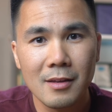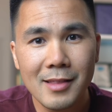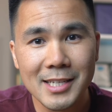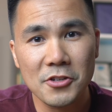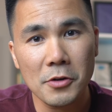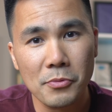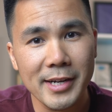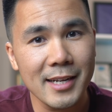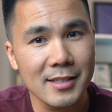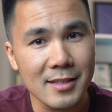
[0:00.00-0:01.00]
Let's jump
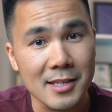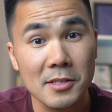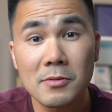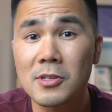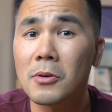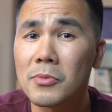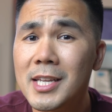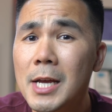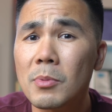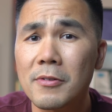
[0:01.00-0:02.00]
right into this. So the
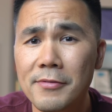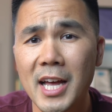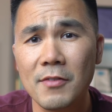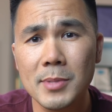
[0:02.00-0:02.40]
number 5